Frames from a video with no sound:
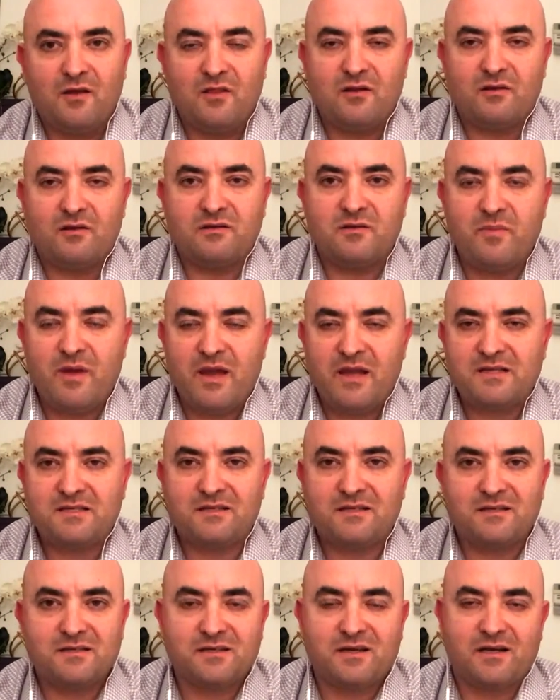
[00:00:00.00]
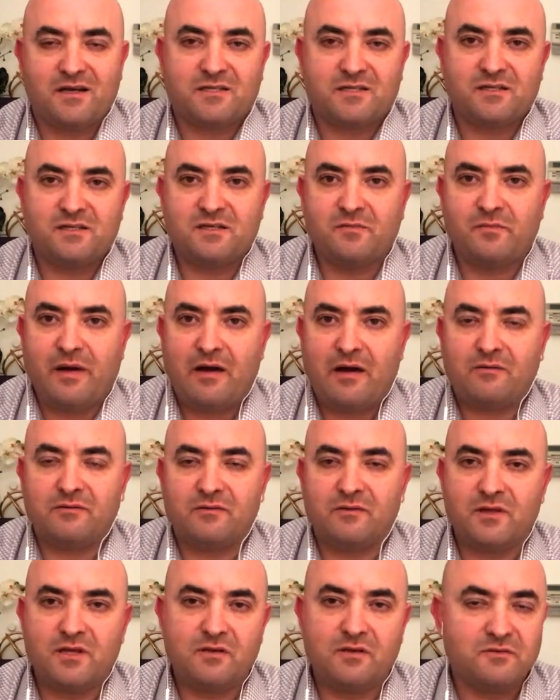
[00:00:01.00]
Their debates and discussions
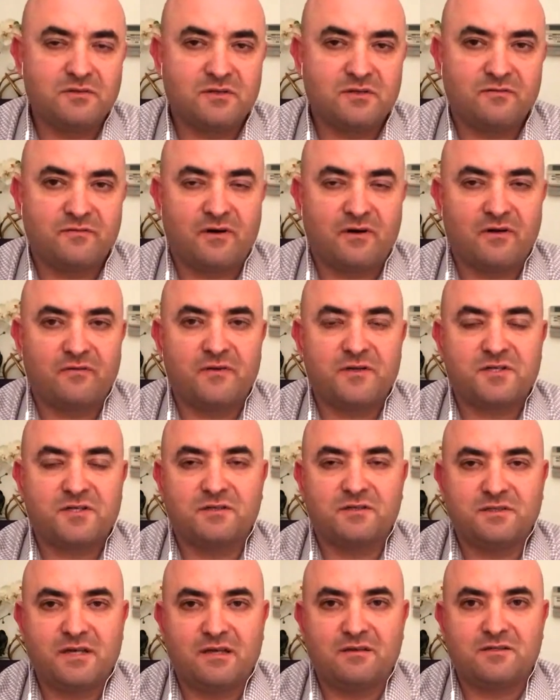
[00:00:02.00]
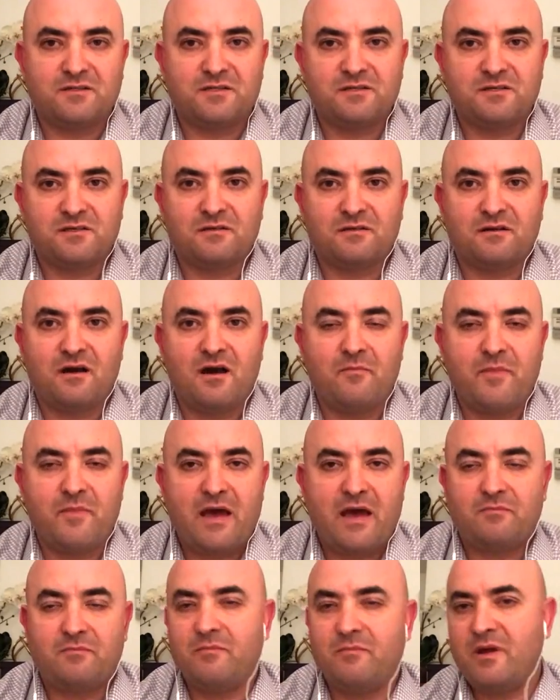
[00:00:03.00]
about the use of artificial intelligence in
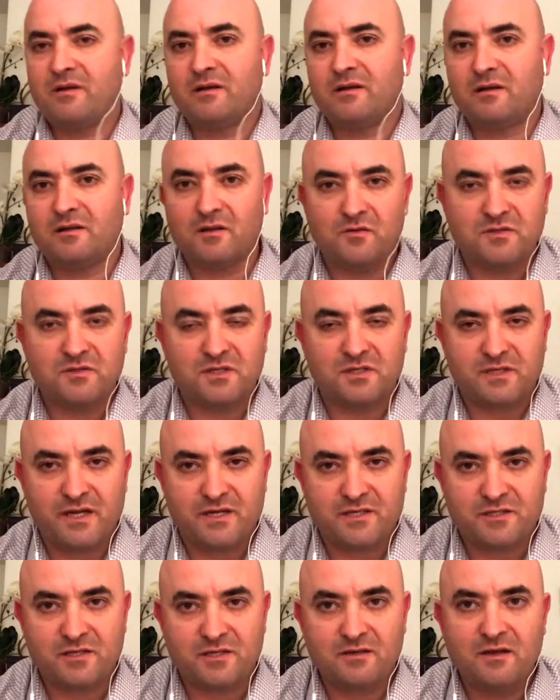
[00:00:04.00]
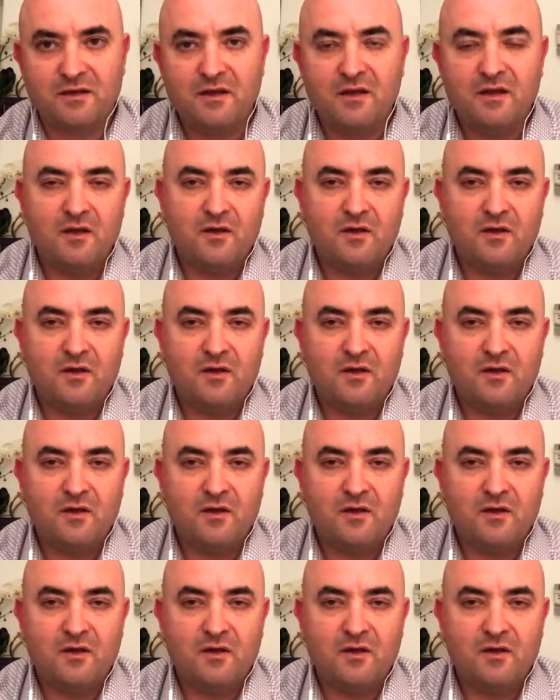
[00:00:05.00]
combat merit close attention.